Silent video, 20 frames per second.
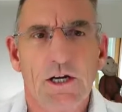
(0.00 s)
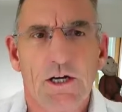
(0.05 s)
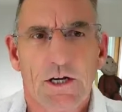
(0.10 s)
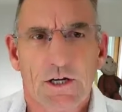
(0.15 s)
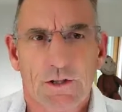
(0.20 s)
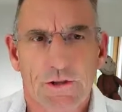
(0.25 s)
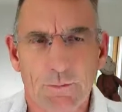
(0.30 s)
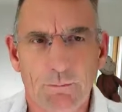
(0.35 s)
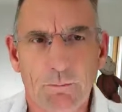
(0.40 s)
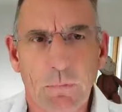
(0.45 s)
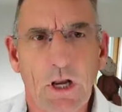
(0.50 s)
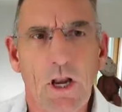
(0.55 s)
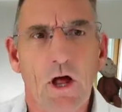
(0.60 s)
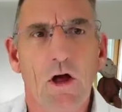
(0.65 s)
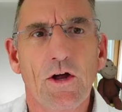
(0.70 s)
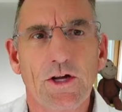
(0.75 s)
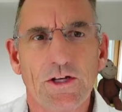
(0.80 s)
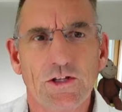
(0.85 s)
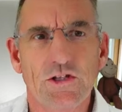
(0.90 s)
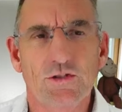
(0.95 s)
the
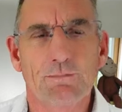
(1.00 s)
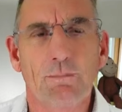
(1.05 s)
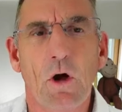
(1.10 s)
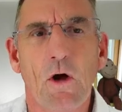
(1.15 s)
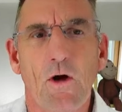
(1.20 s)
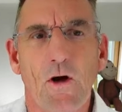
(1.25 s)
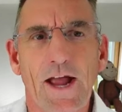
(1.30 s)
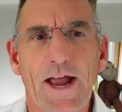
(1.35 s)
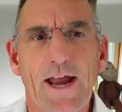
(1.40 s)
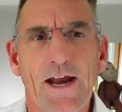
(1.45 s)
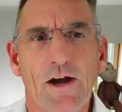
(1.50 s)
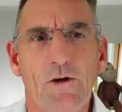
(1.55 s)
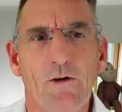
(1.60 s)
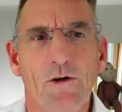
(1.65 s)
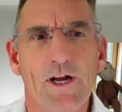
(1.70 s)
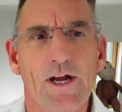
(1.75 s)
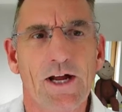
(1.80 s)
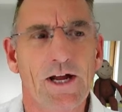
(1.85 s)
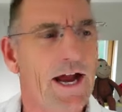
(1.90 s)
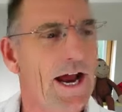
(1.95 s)
blind spot
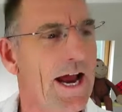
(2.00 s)
area,